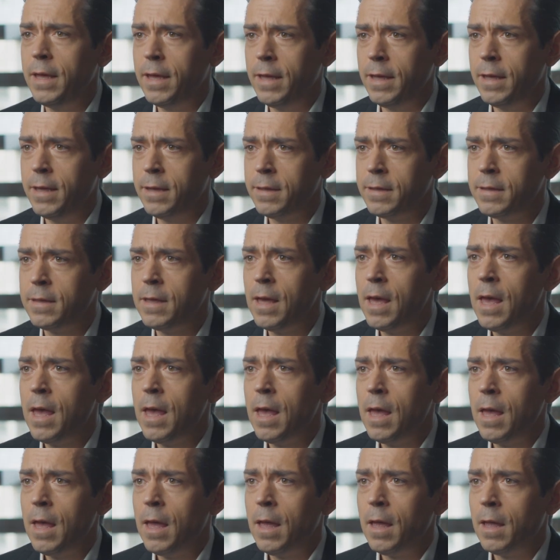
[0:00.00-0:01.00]
is,
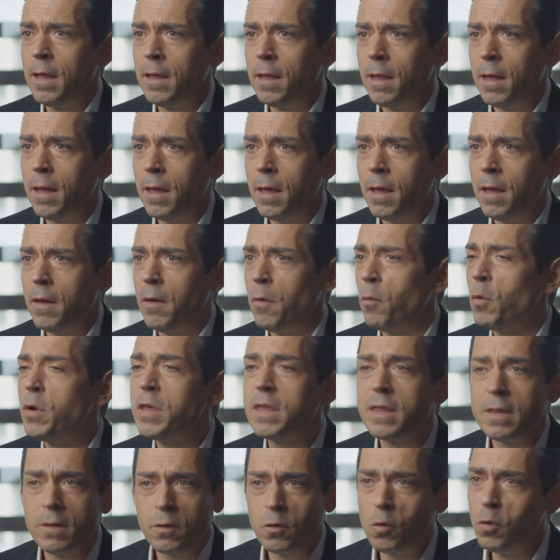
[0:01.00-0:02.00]

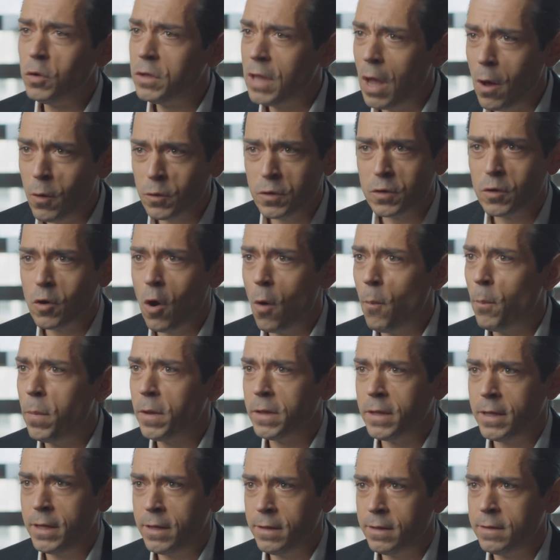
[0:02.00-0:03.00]
with 2,000
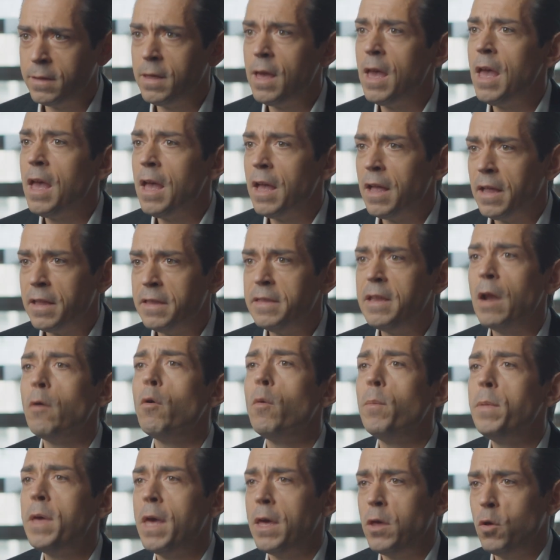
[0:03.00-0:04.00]
companies, there
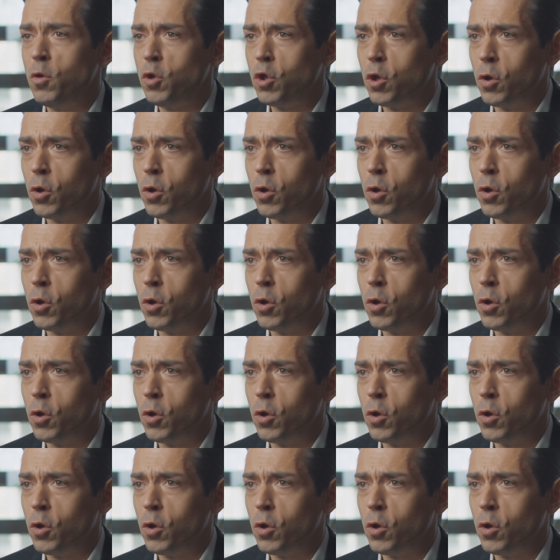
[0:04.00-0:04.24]
will be a huge